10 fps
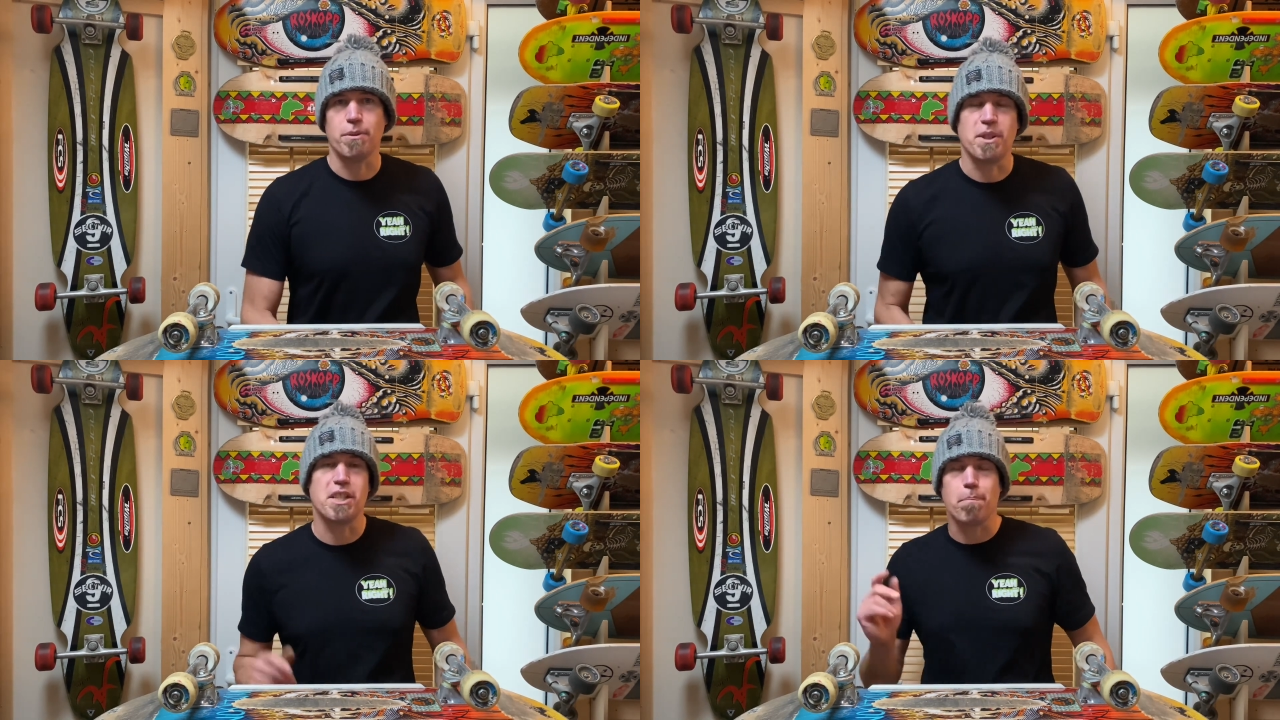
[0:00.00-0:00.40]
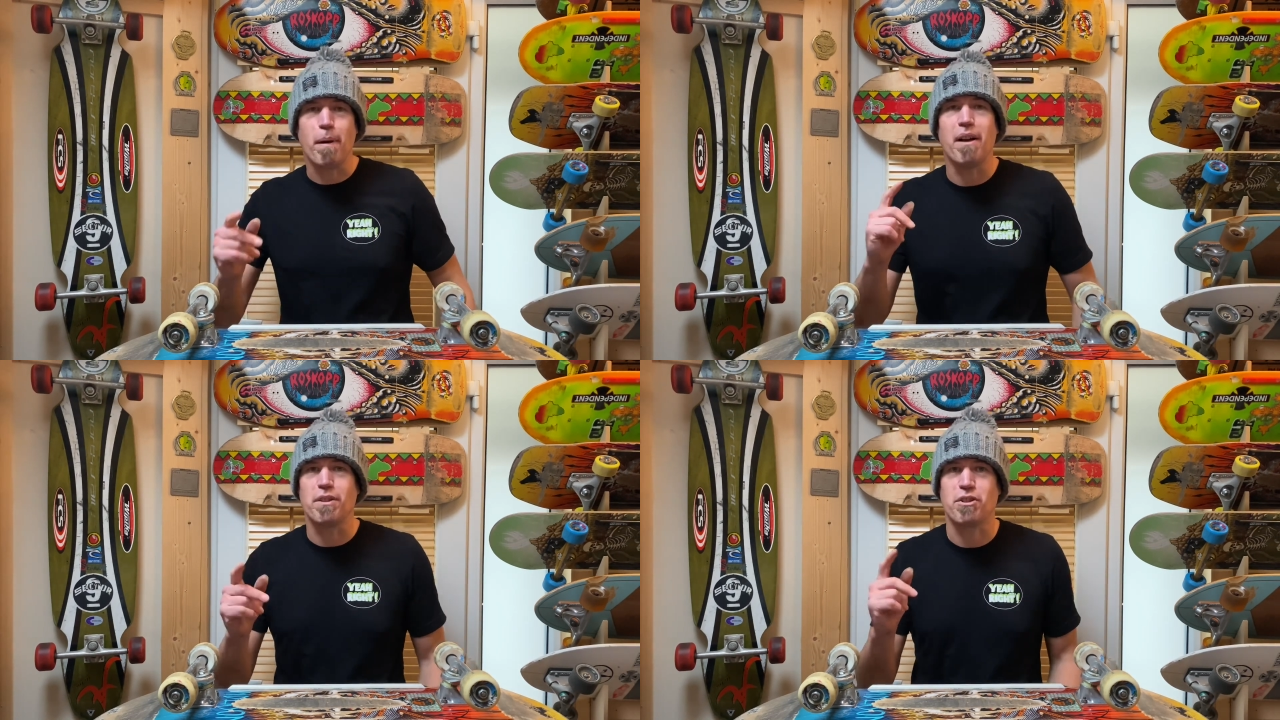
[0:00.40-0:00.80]
which is a
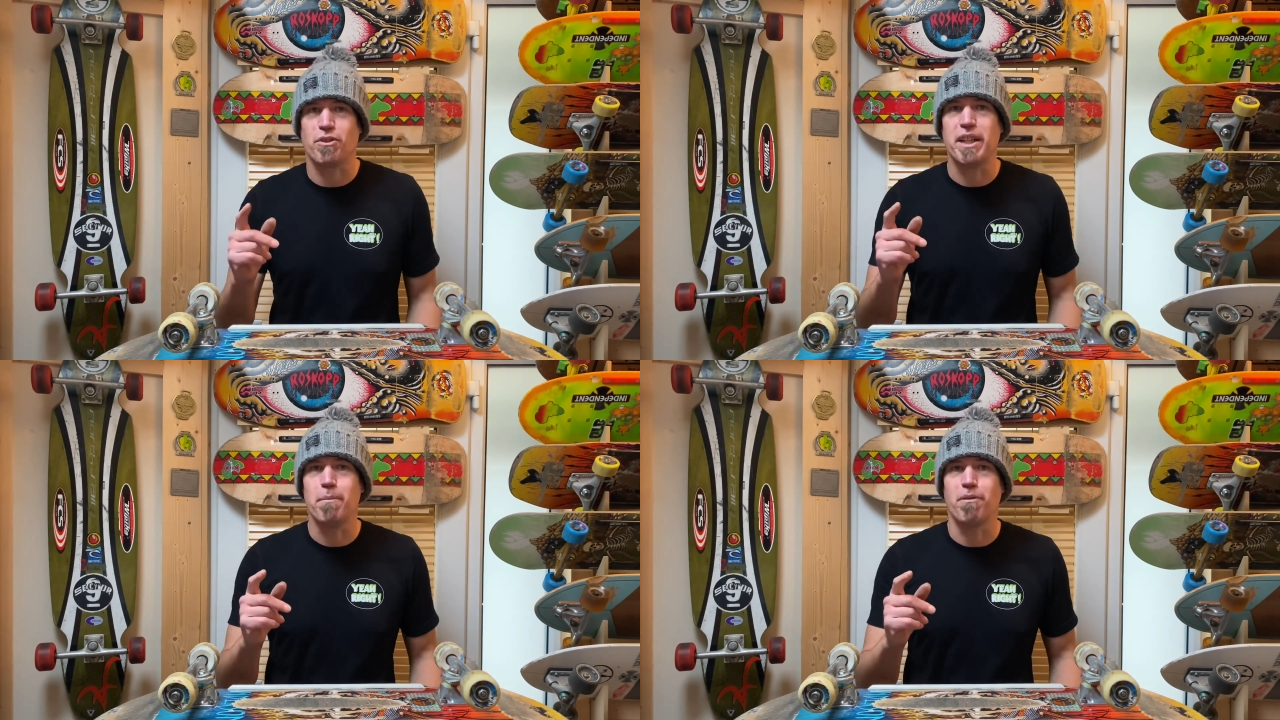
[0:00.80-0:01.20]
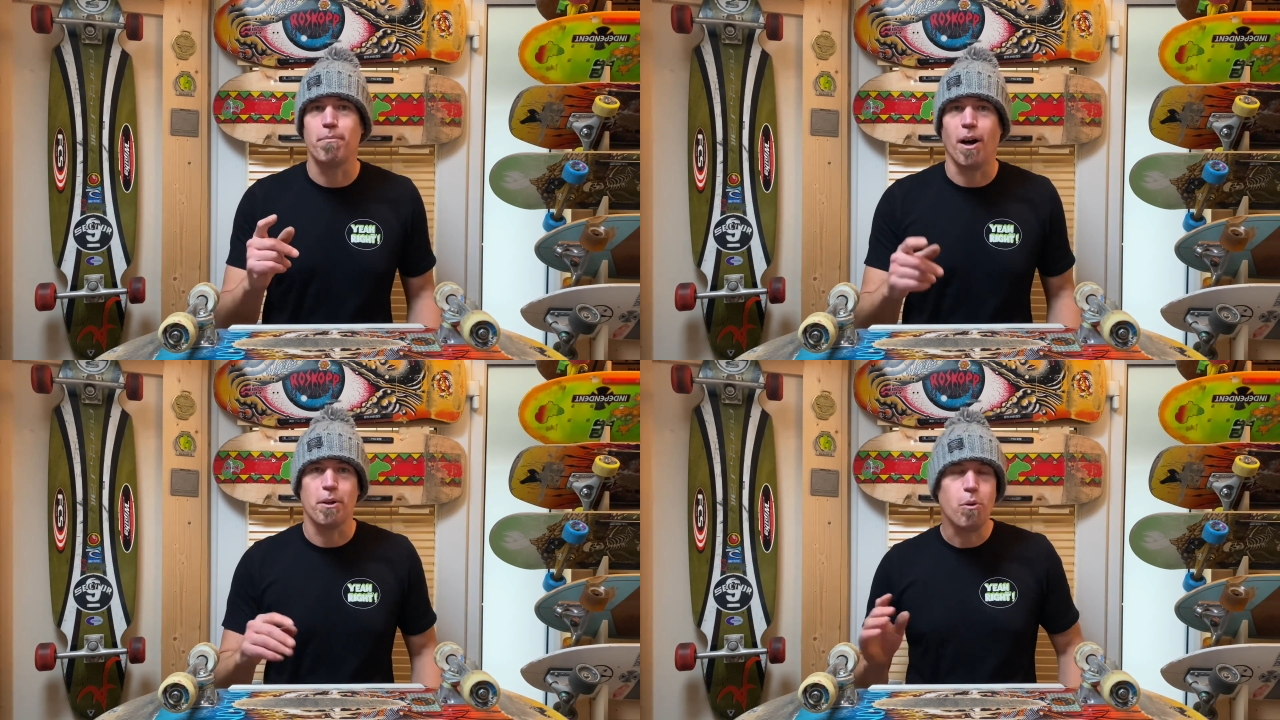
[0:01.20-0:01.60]
bit of a dream of
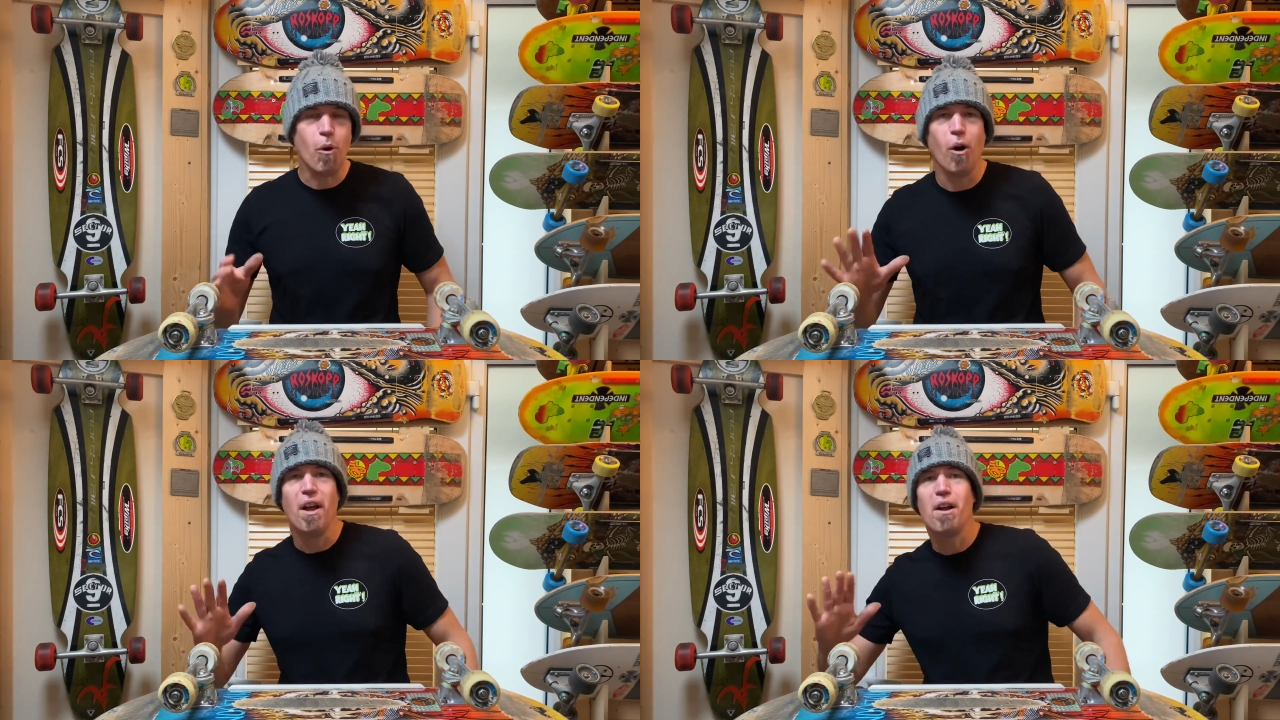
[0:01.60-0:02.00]
mine. Whew!